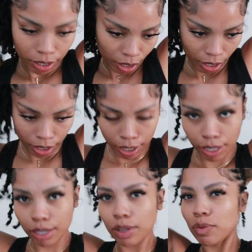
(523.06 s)
like
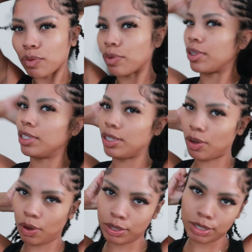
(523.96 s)
it can really
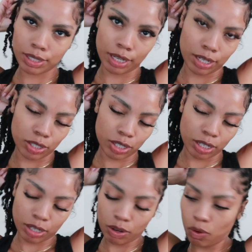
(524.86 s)
cause
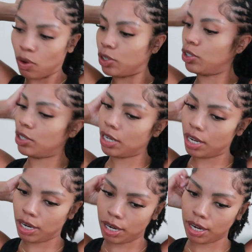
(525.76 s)
tension on your
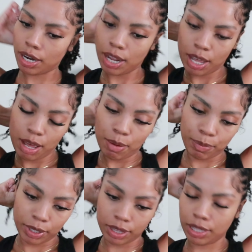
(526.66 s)
hair,
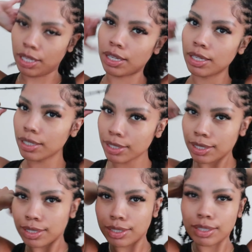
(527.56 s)
but
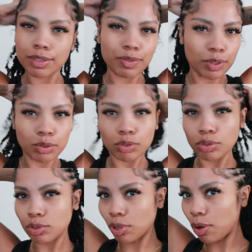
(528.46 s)
this just feels
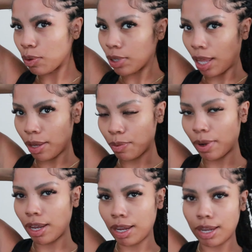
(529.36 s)
so
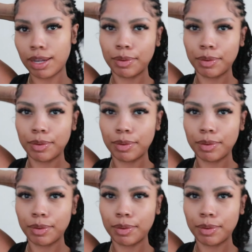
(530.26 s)
lightweight.